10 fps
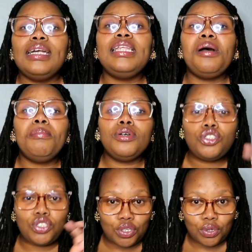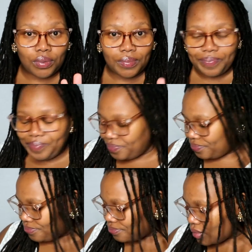Number two,
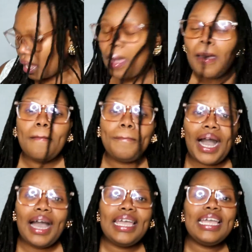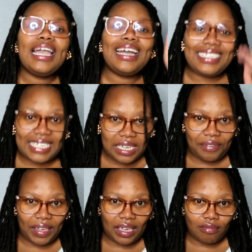buying a
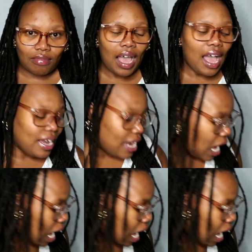TV. Now